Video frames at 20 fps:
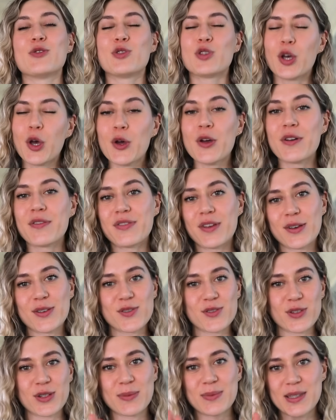2 of those
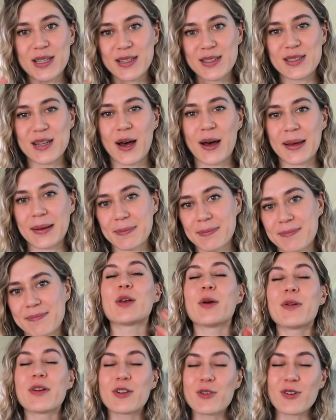groups at a time.
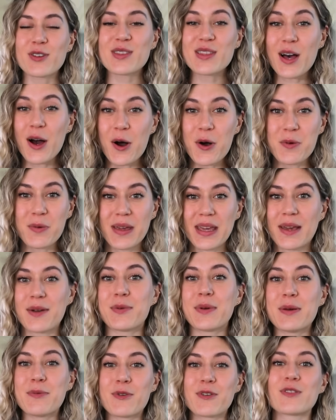So across the whole week,
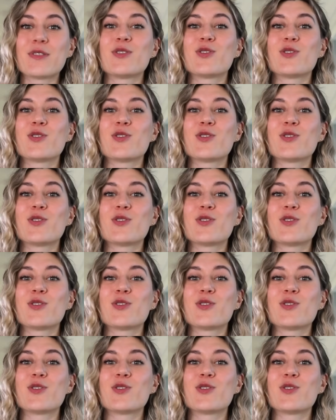we want to